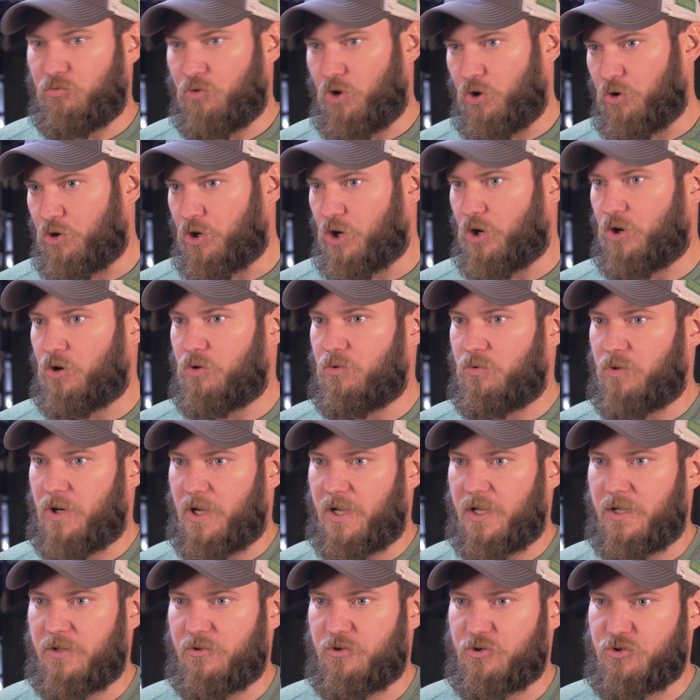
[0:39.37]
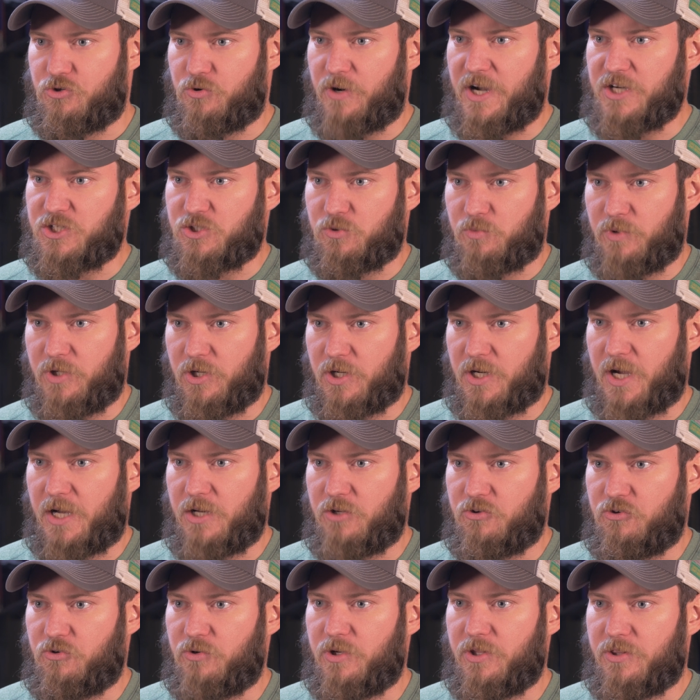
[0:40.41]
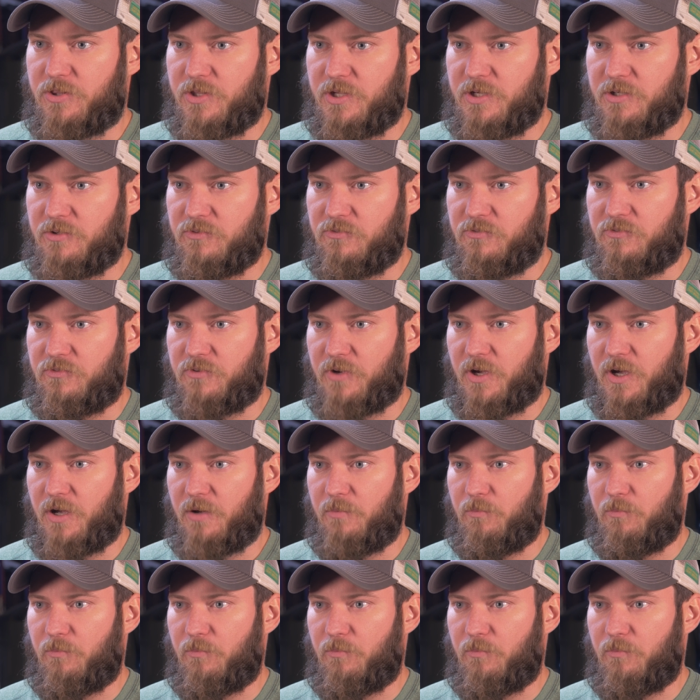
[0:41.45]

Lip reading: logo and the direction we were kind of doing things